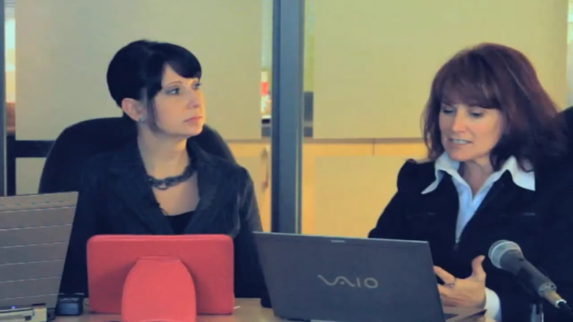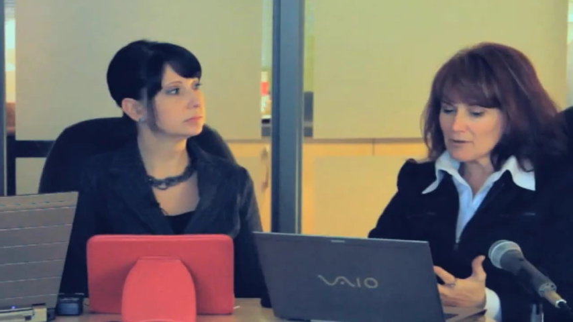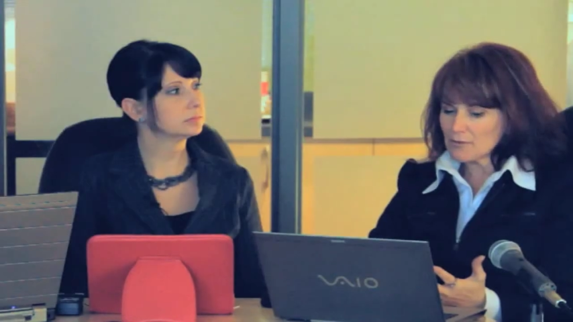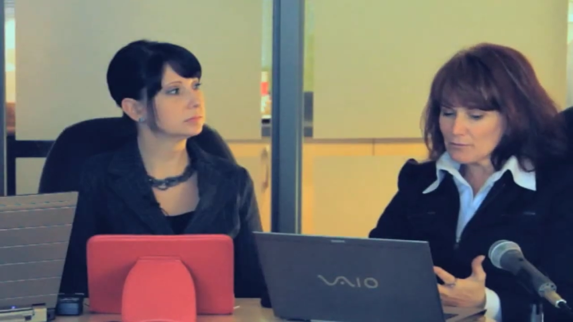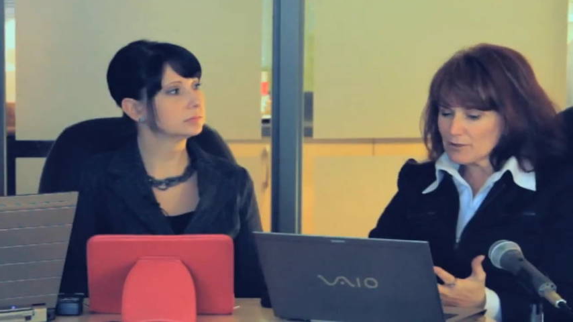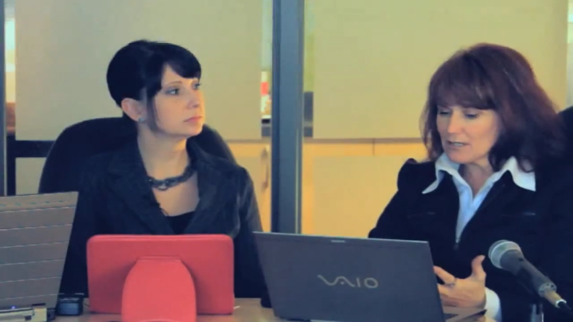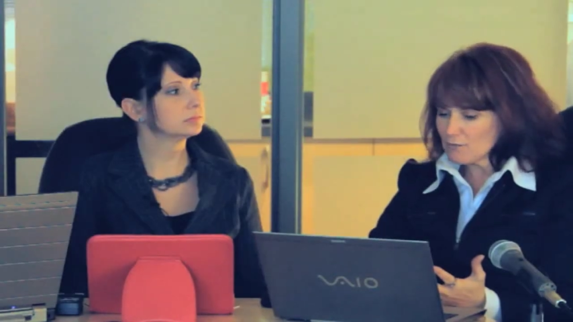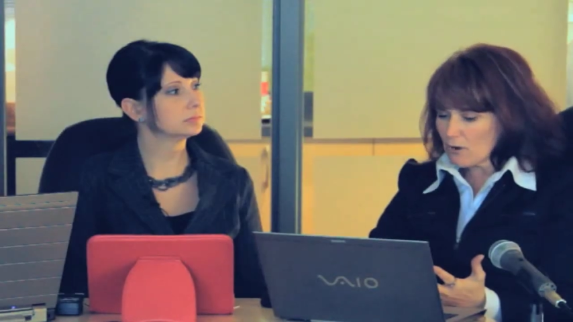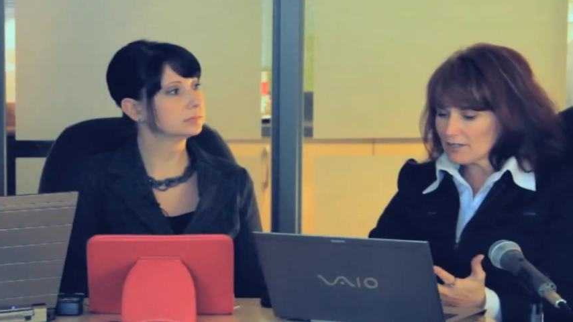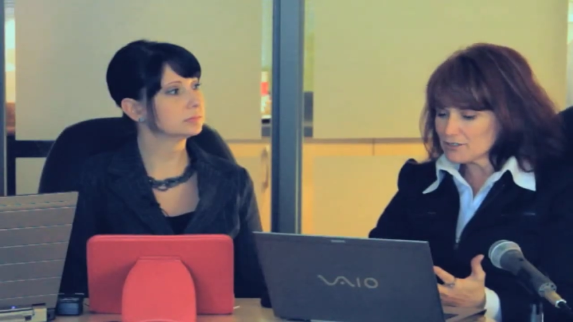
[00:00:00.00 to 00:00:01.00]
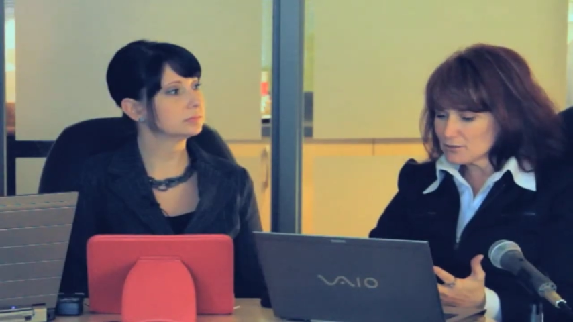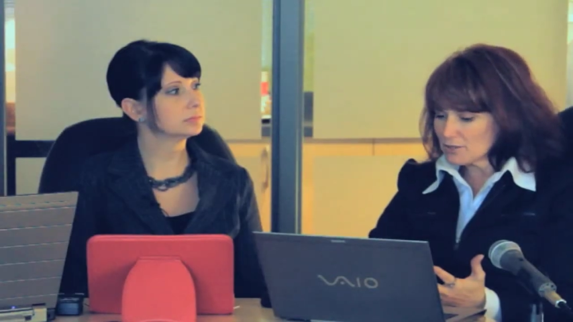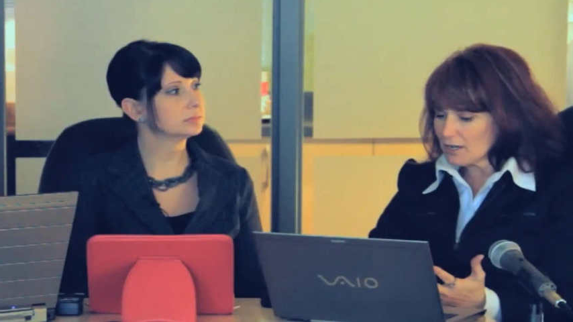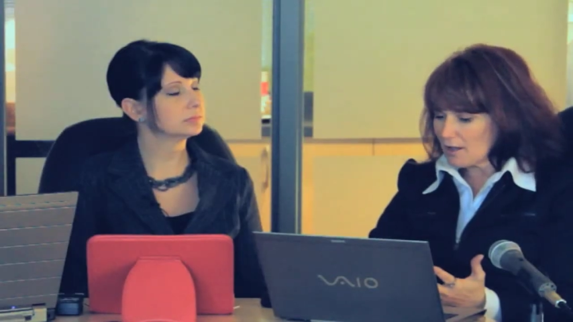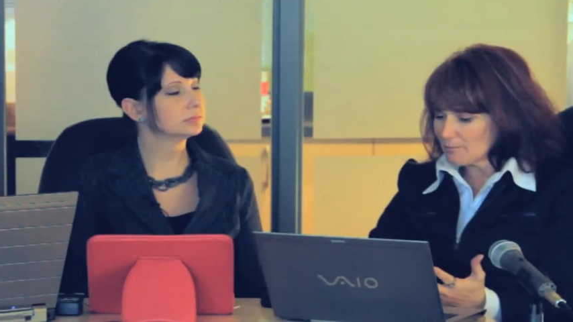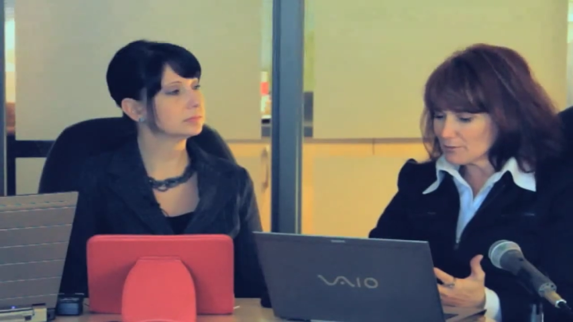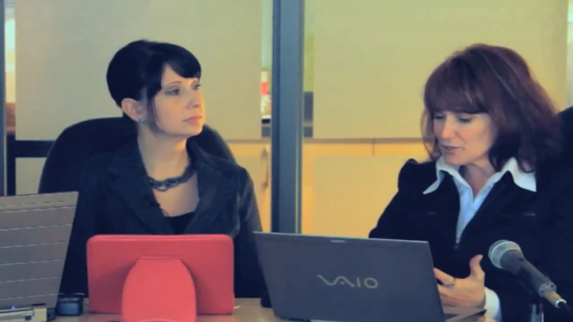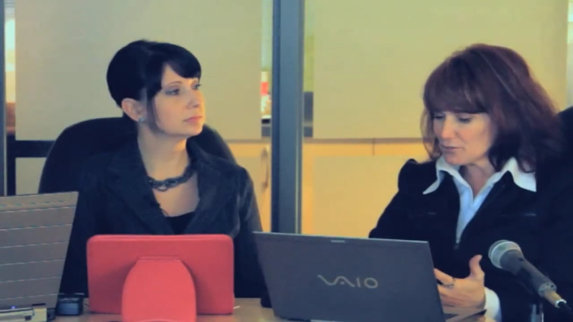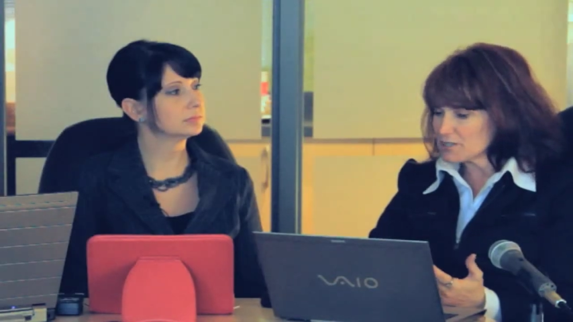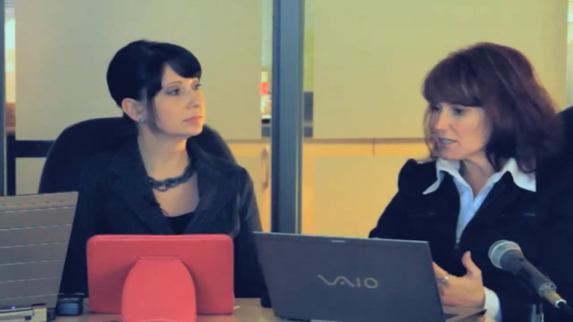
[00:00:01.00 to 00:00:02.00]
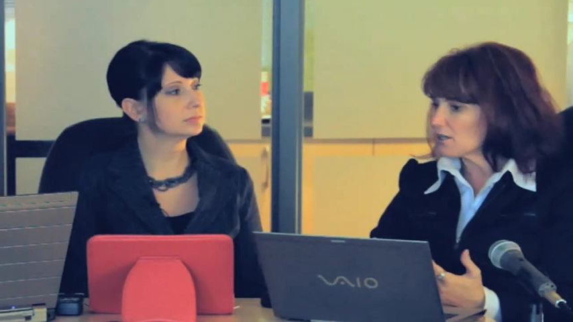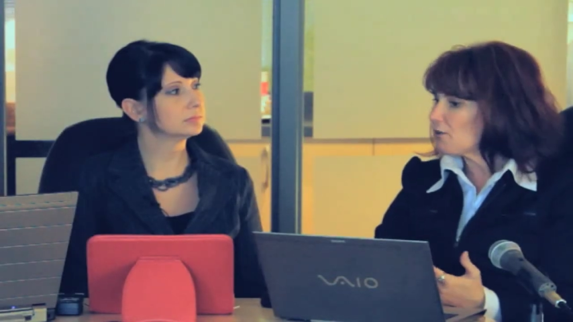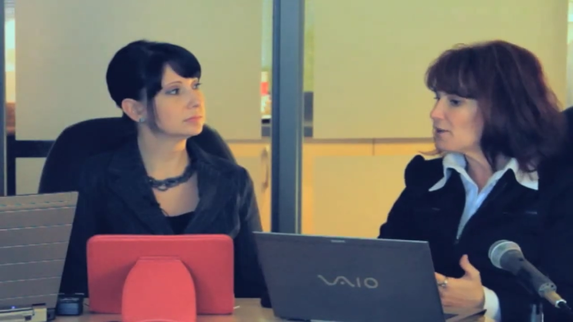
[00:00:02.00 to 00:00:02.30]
Speaker 1: things that we really wanted to accomplish was a